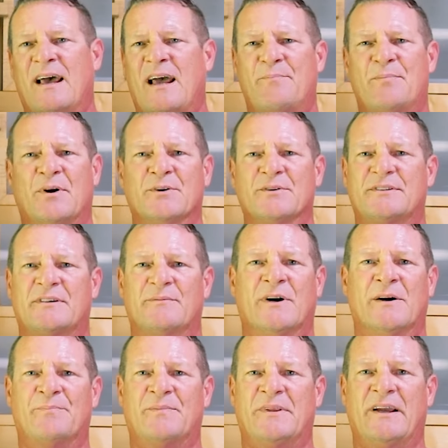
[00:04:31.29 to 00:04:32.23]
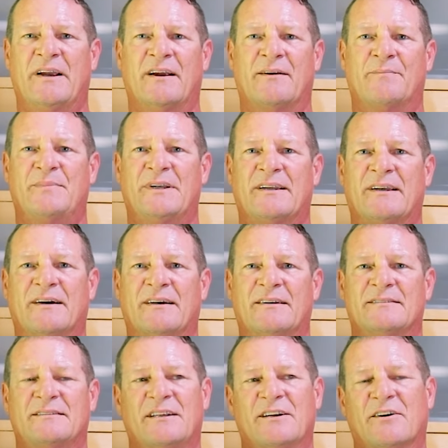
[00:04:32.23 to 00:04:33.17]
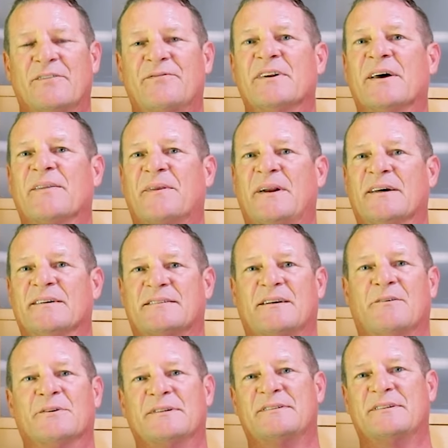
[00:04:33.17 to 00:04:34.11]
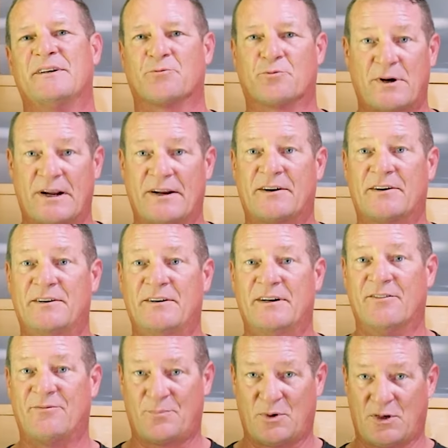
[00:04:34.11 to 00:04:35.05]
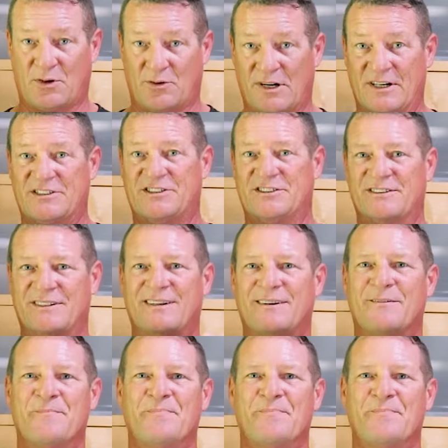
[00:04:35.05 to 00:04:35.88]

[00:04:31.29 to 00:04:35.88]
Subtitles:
I post them up there because, you know, if nothing else, I want to see a record of progression.